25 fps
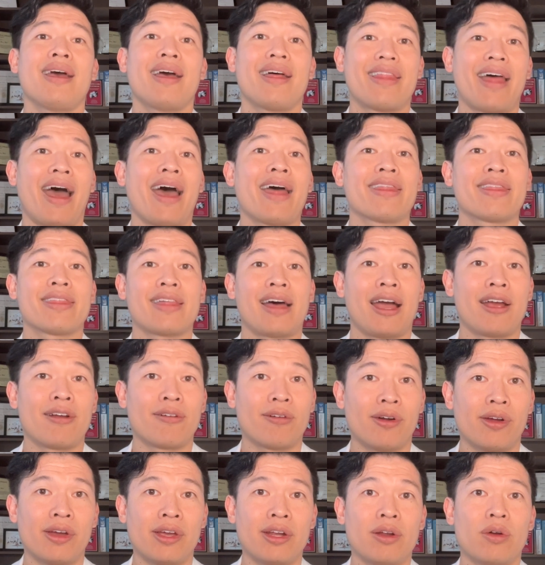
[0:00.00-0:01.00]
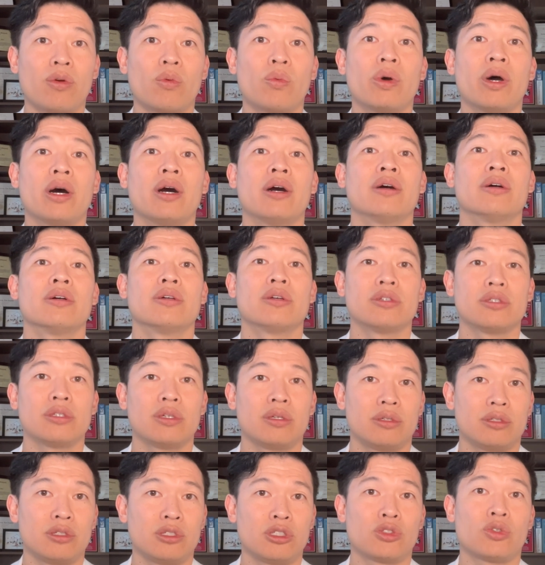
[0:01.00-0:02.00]
that thyroid will
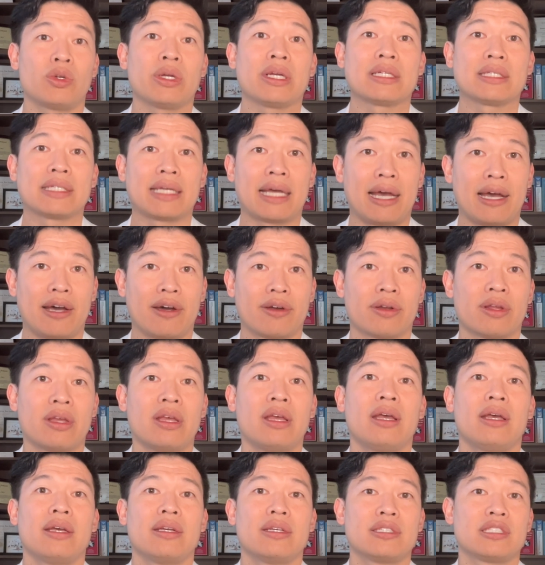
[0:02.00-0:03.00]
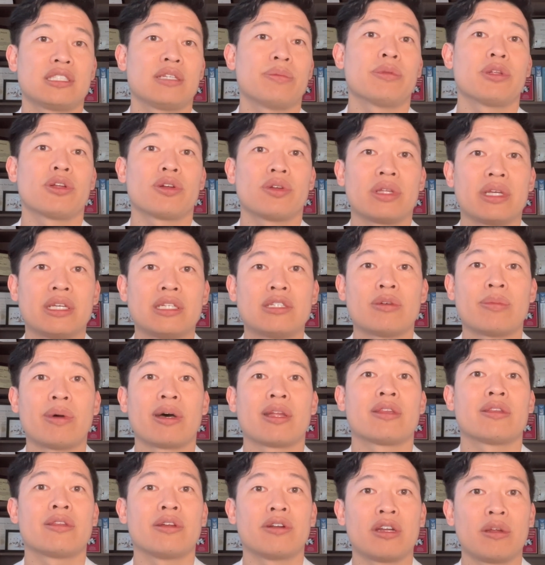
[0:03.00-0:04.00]
shrink down similarly to
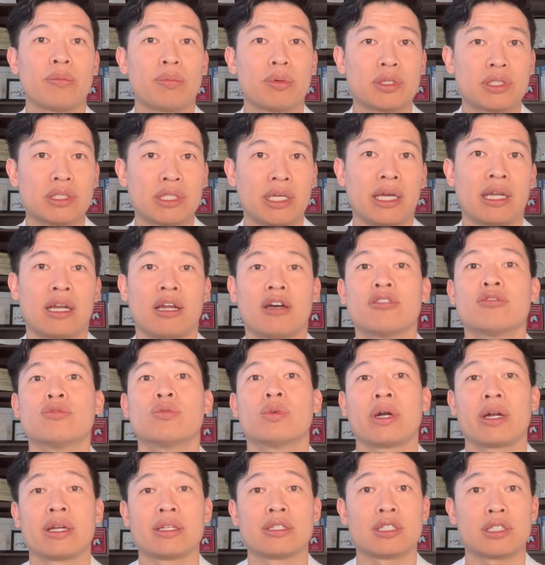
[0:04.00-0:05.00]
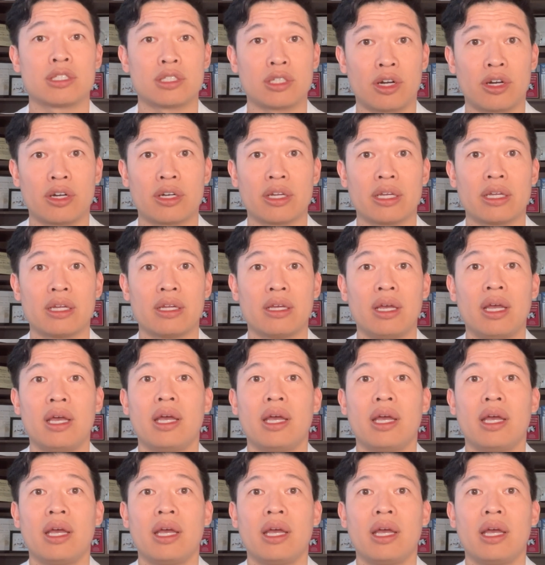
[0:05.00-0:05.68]
about 30% of where it started.